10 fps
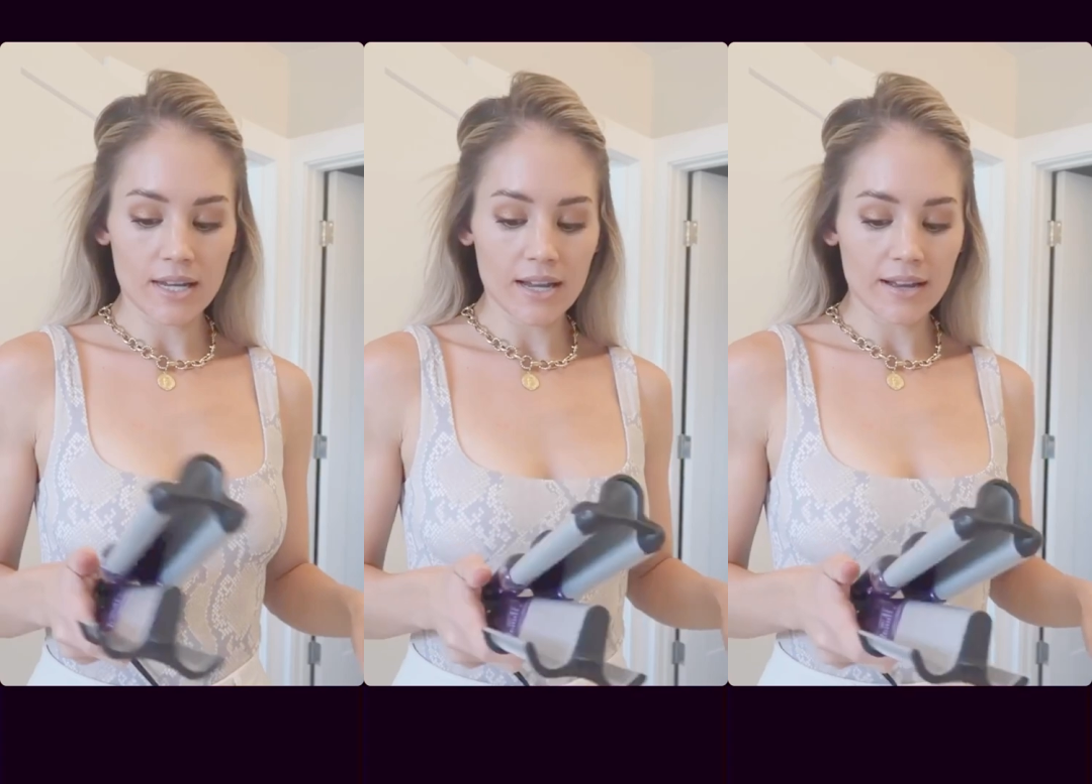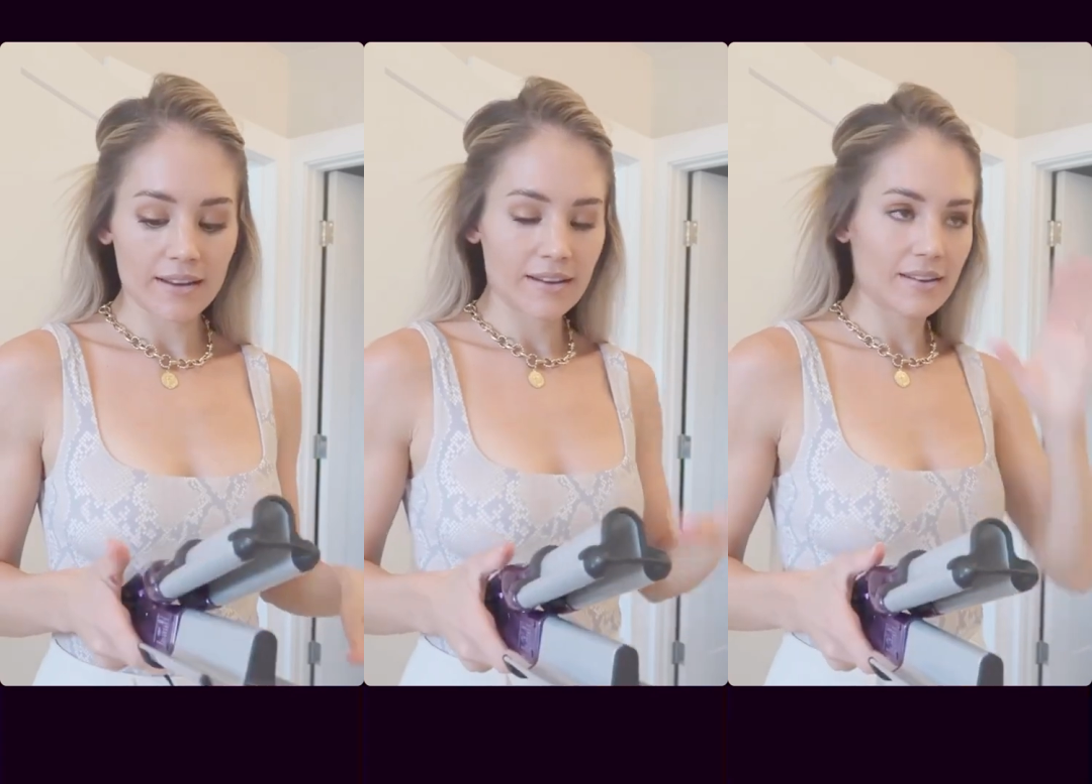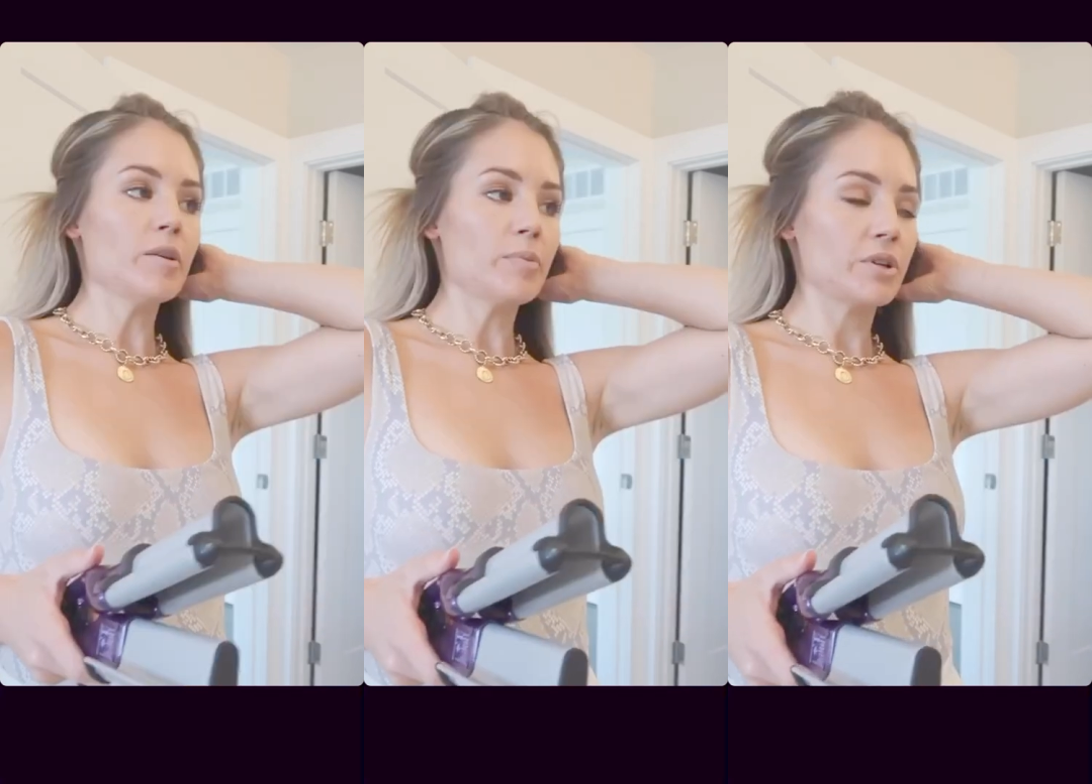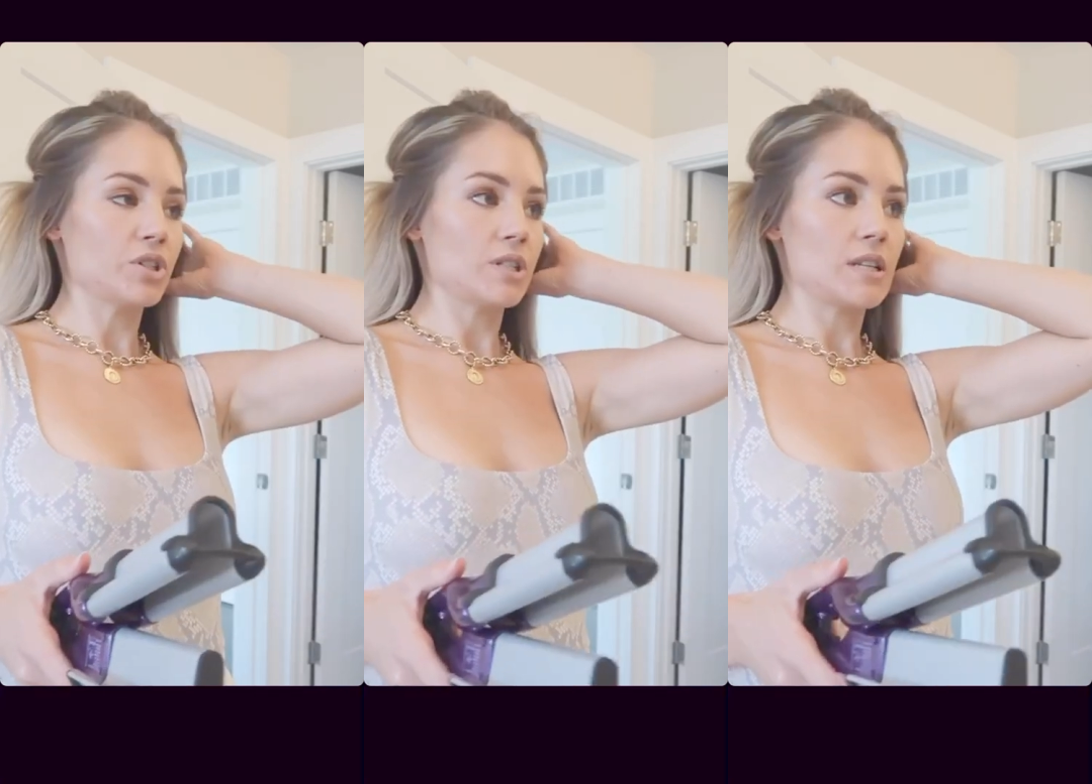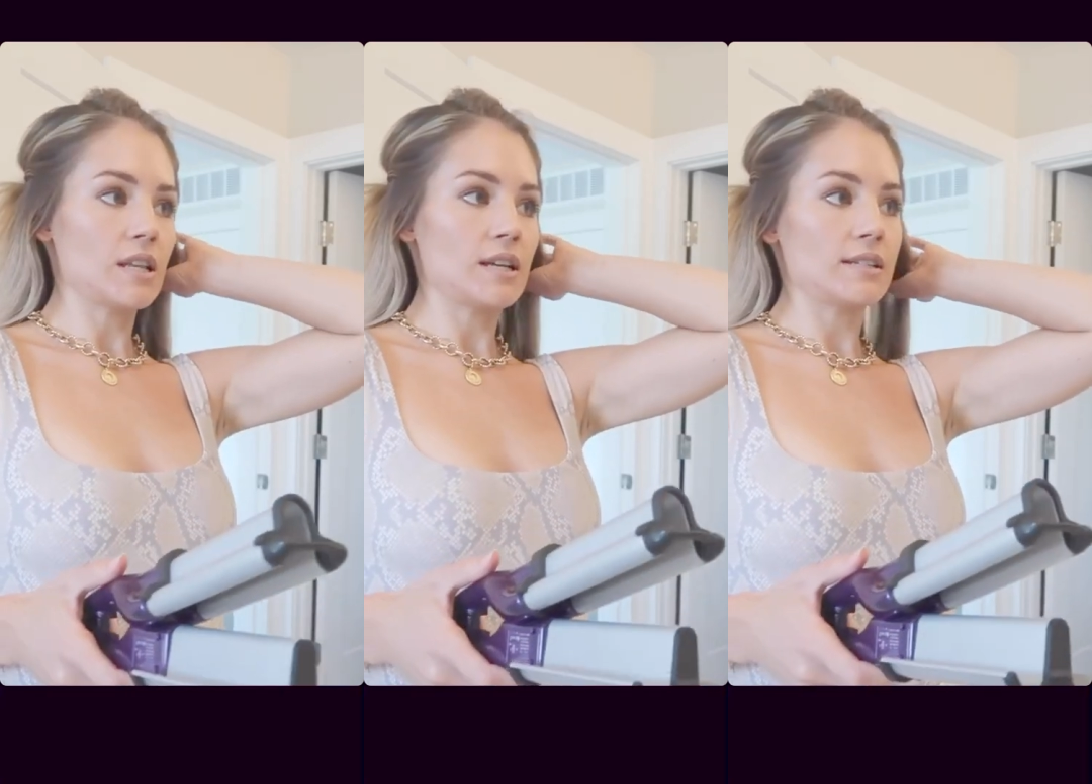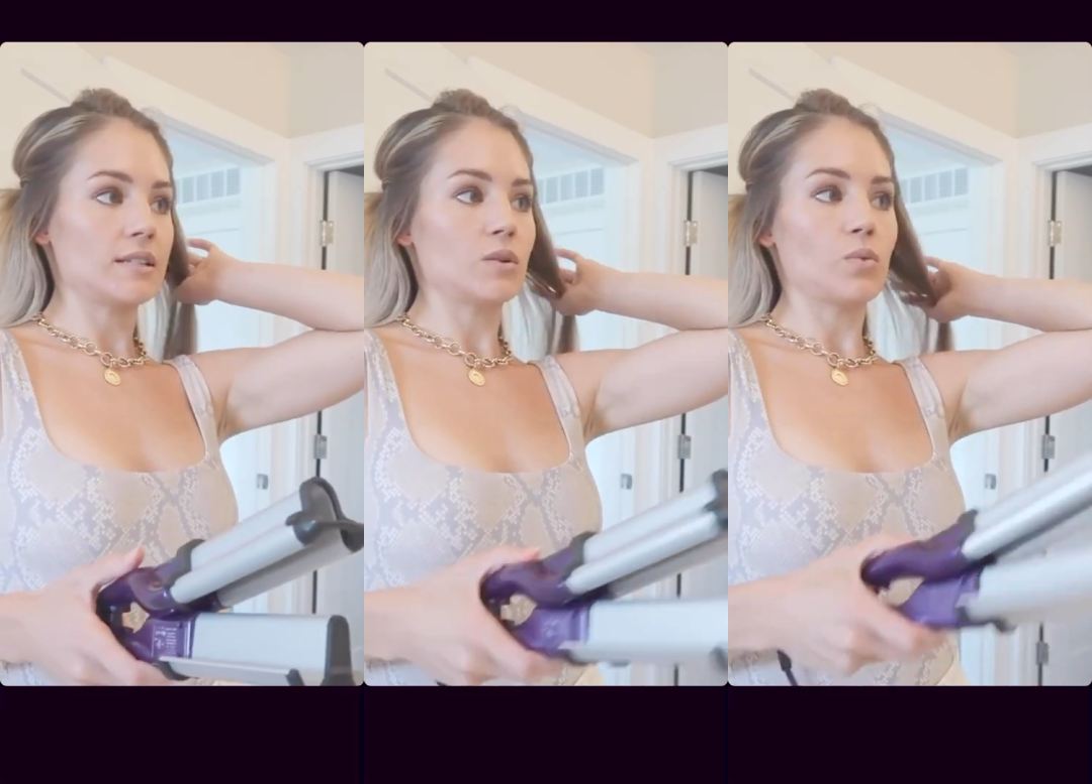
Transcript: and I purchased this,